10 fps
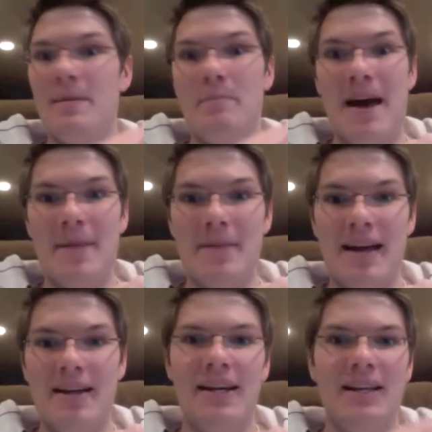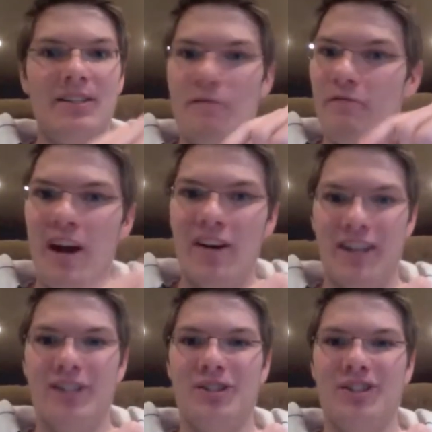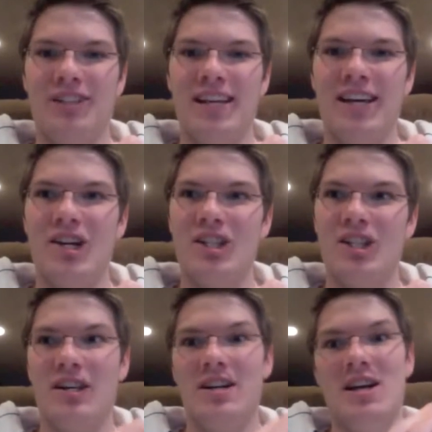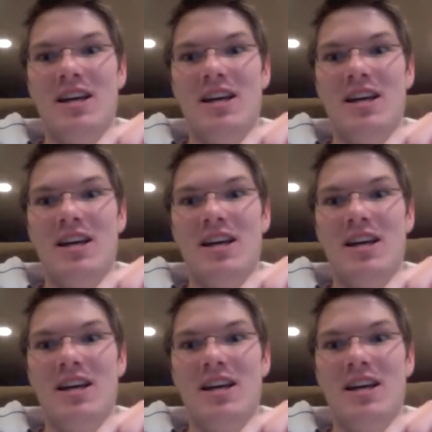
Batman is a very interesting character,